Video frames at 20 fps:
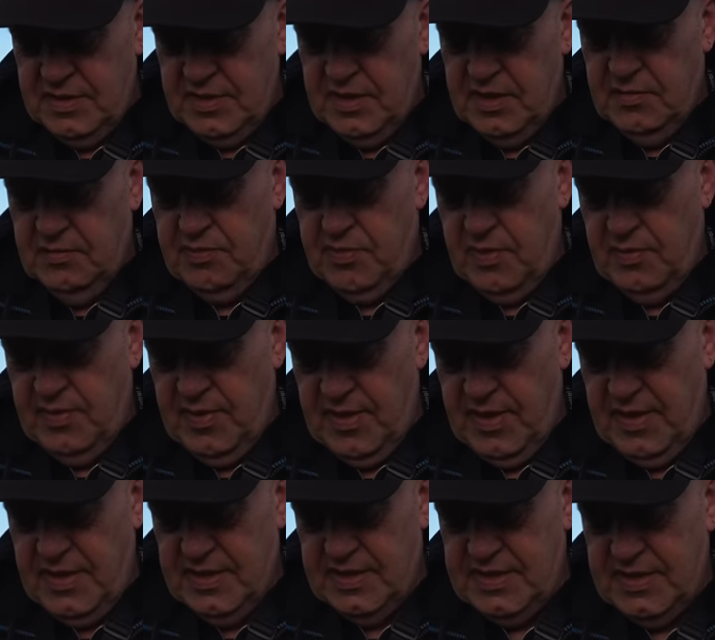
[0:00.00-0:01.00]
You can
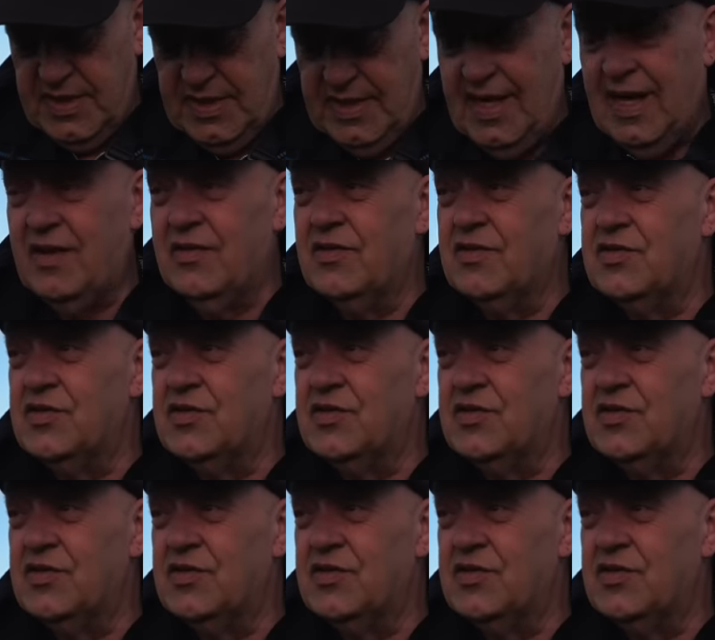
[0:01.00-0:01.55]
probably see that on the